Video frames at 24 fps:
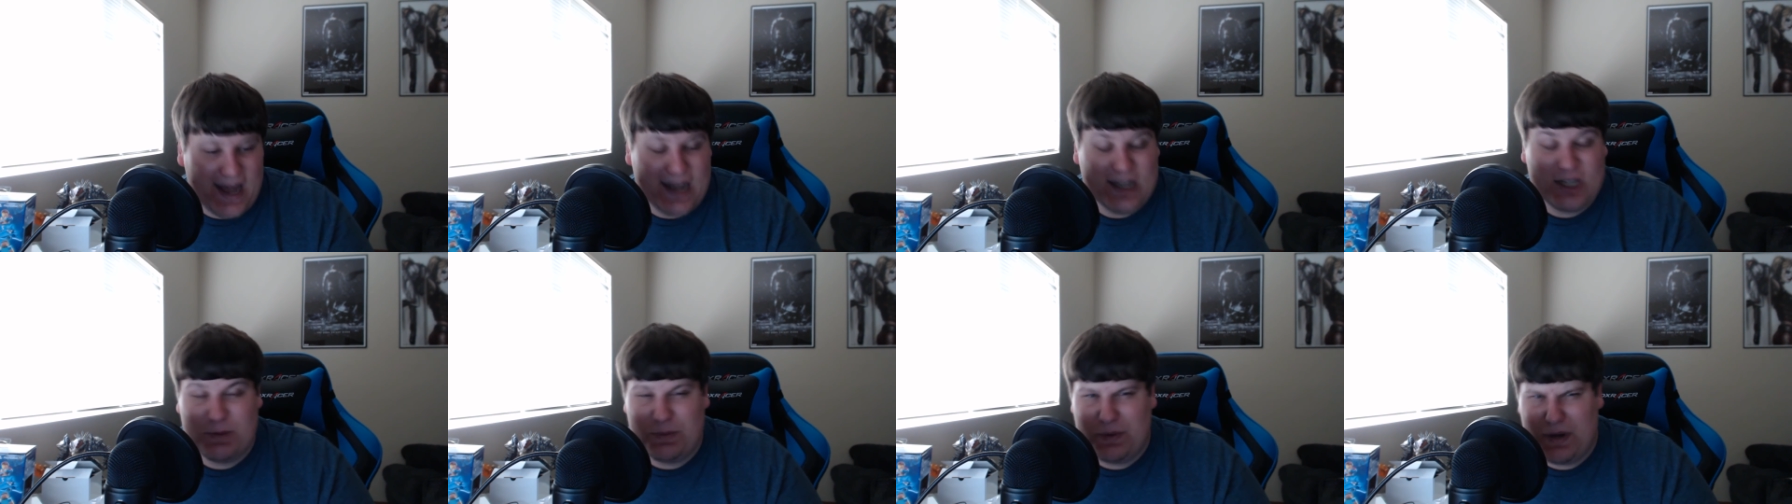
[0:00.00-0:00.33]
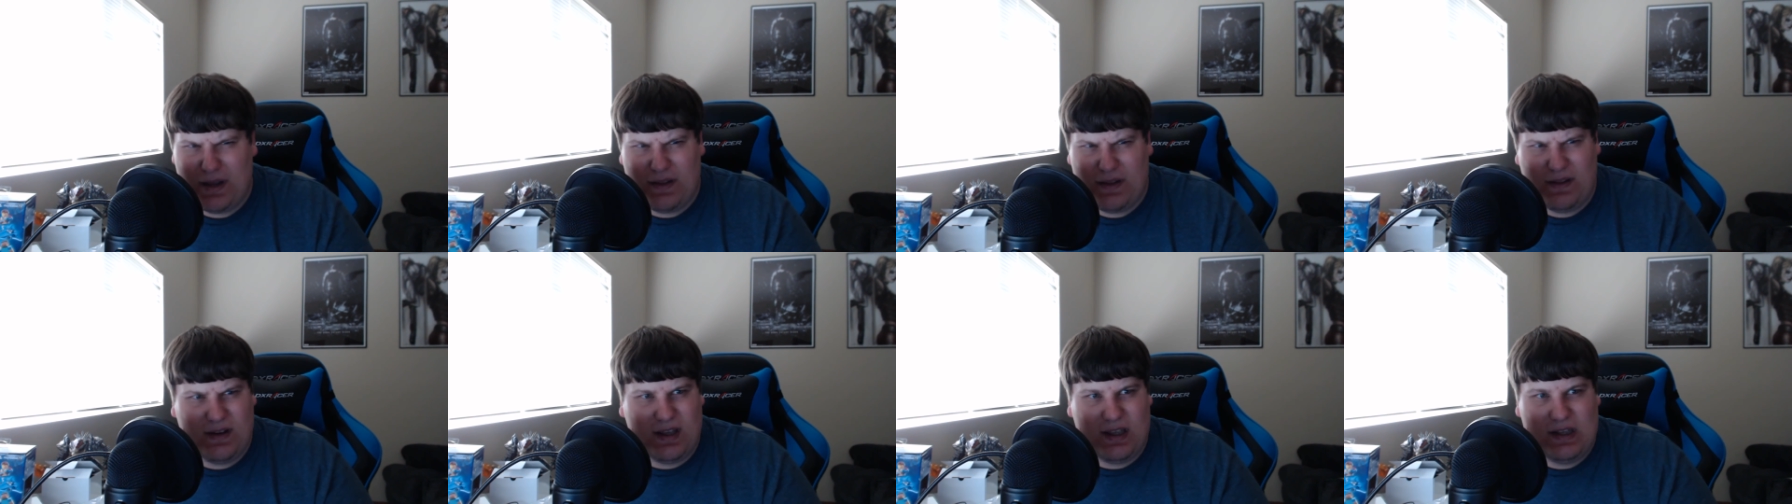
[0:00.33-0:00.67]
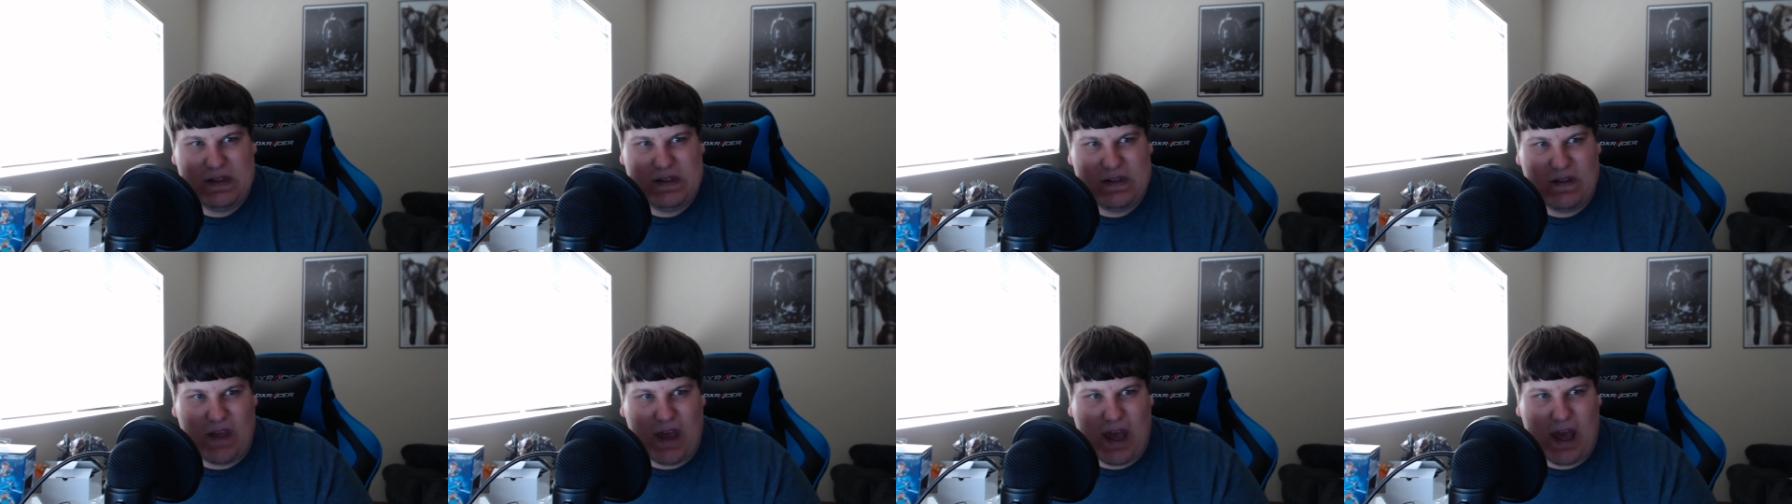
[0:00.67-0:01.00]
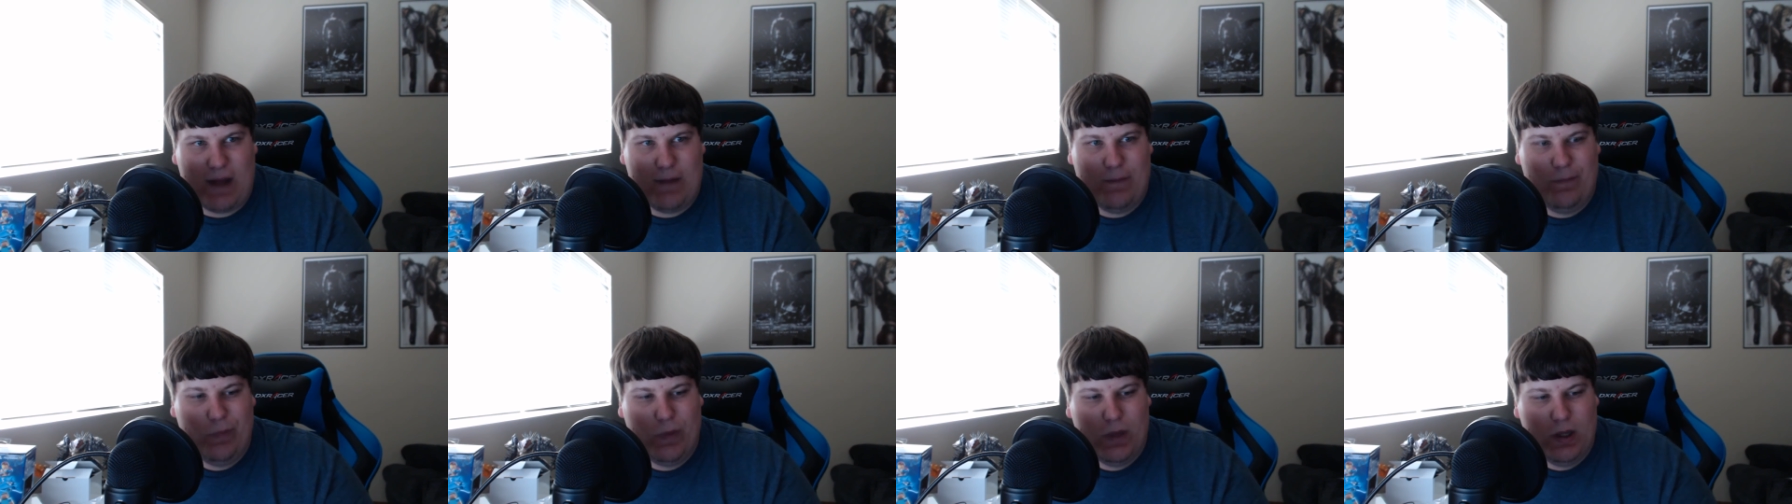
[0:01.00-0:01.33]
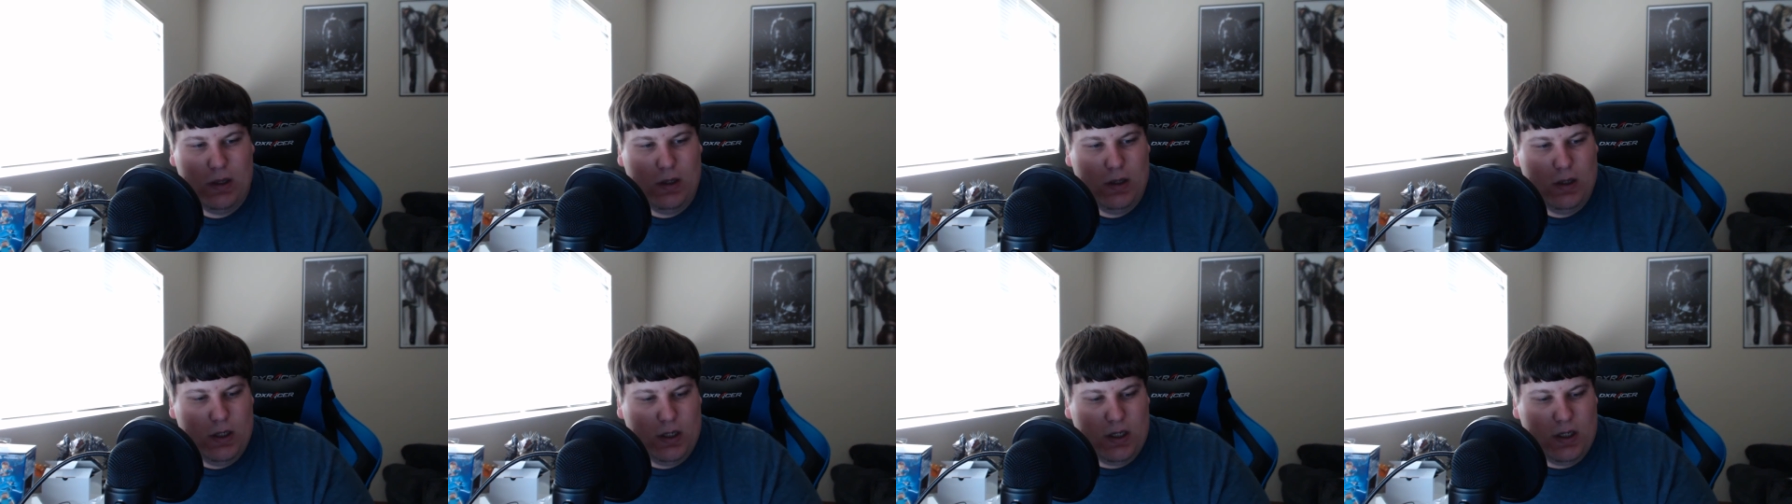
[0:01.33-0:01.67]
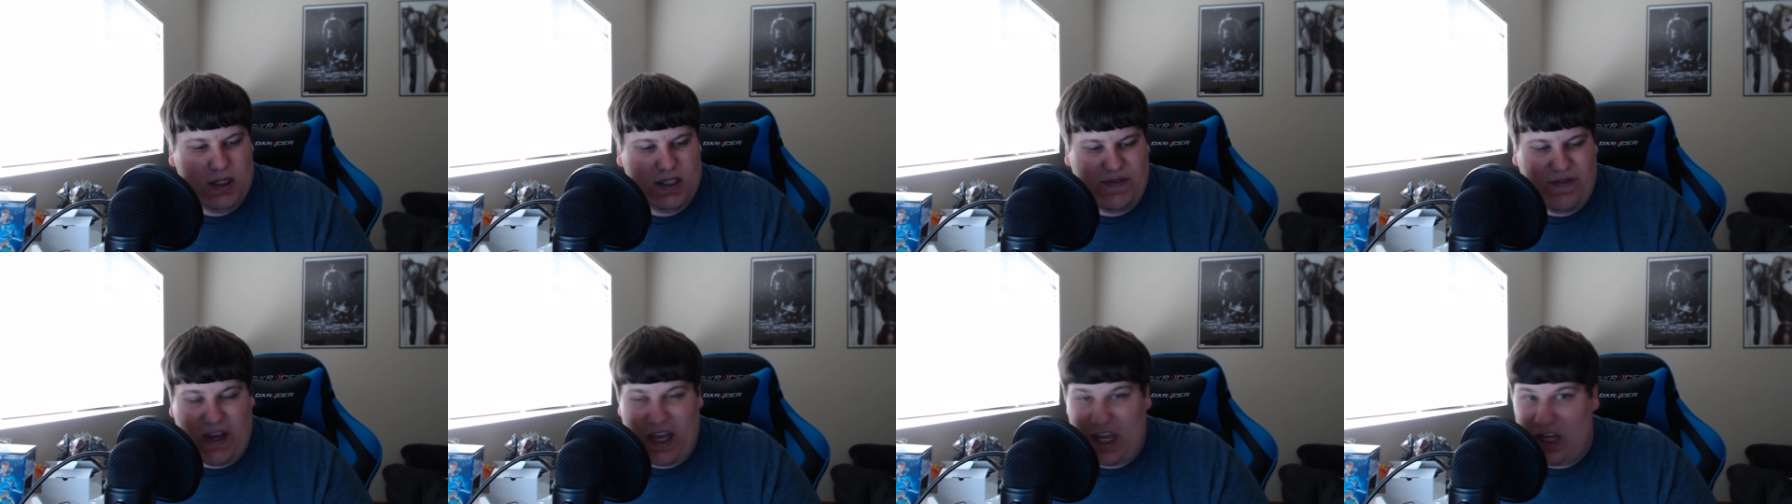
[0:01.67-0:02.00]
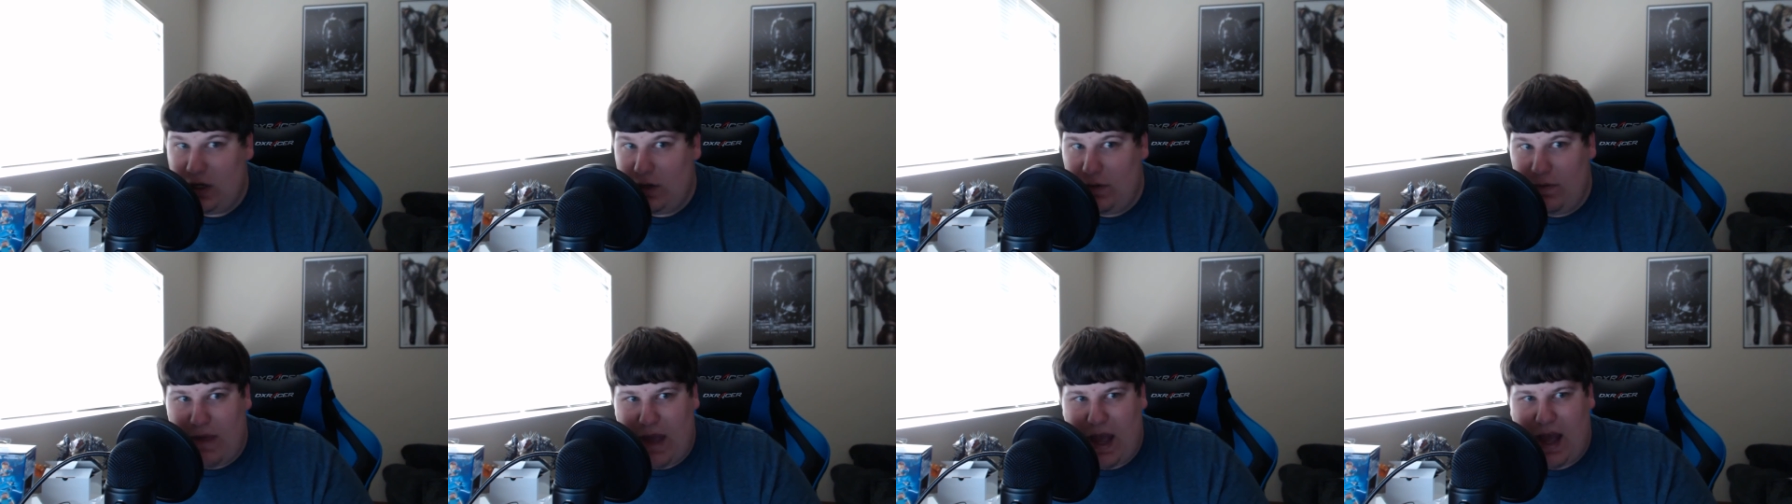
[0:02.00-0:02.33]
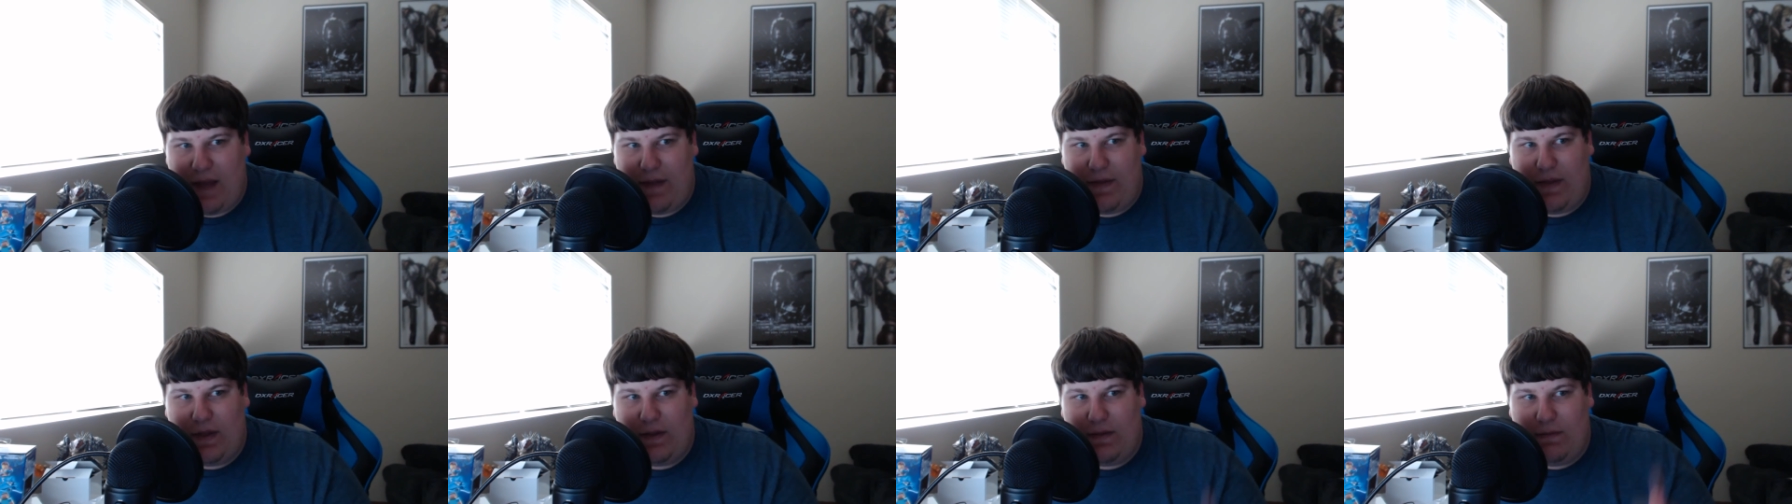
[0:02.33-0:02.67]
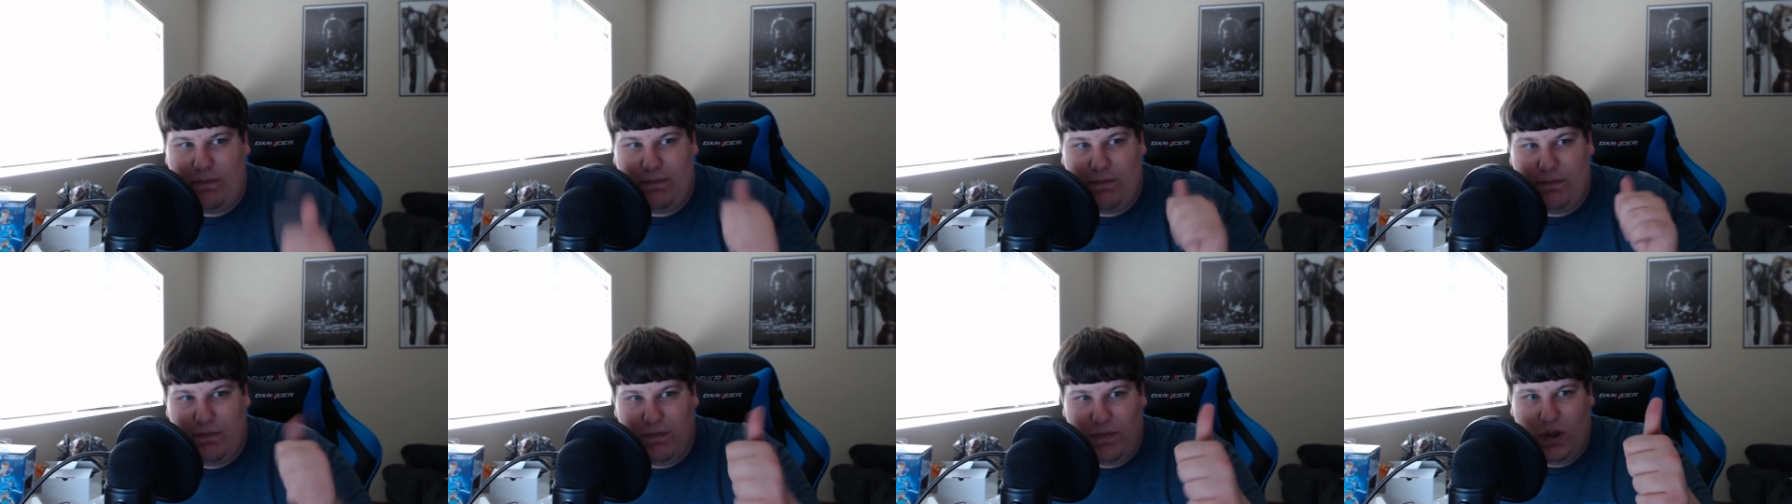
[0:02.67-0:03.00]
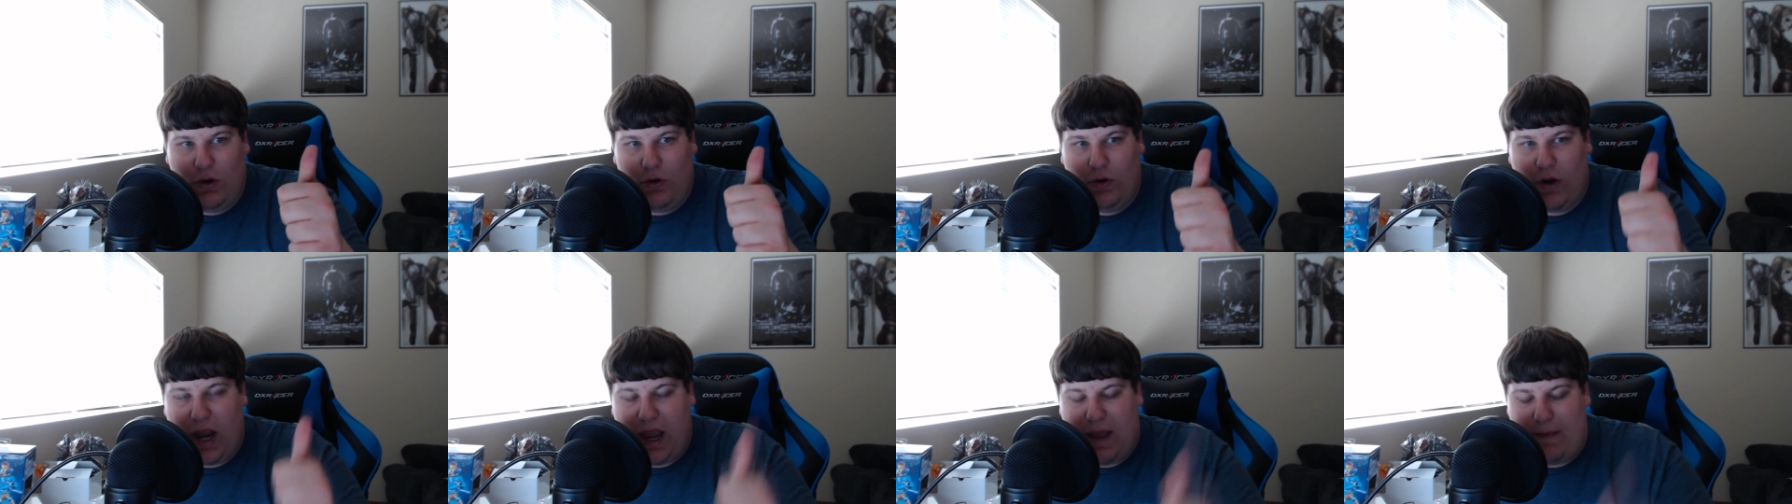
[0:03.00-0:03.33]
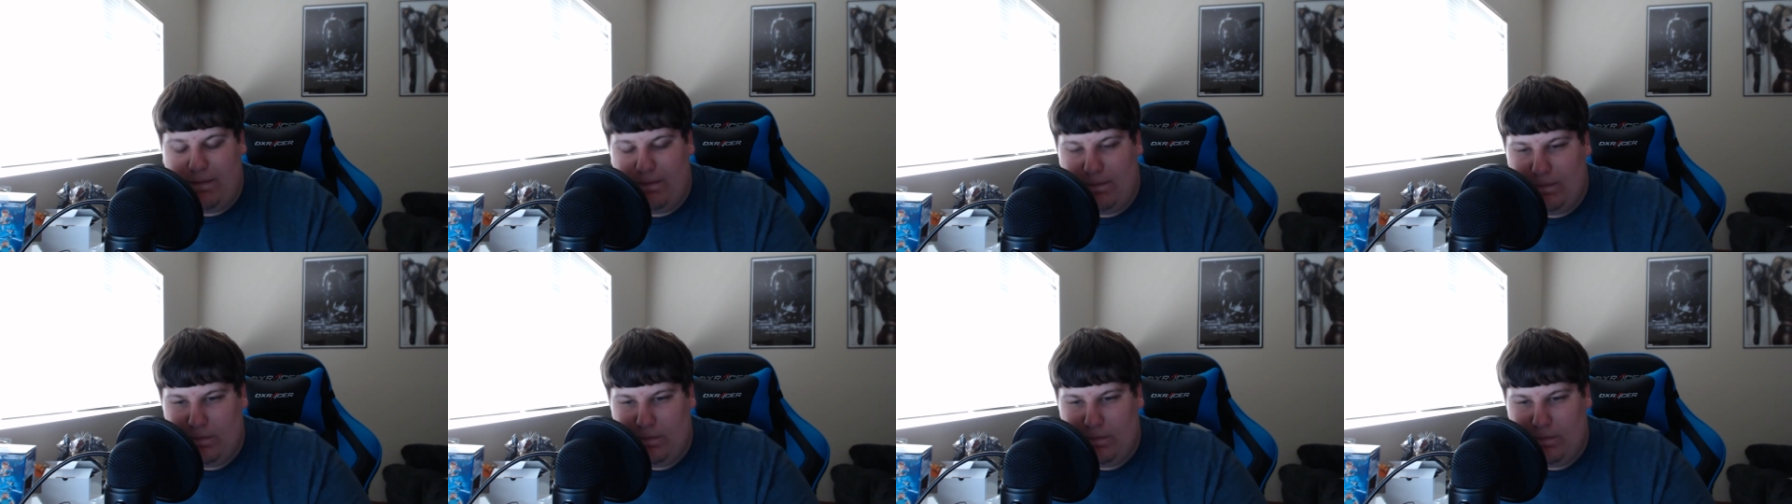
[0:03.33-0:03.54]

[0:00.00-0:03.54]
I should probably look into that, because if I can do that, then great.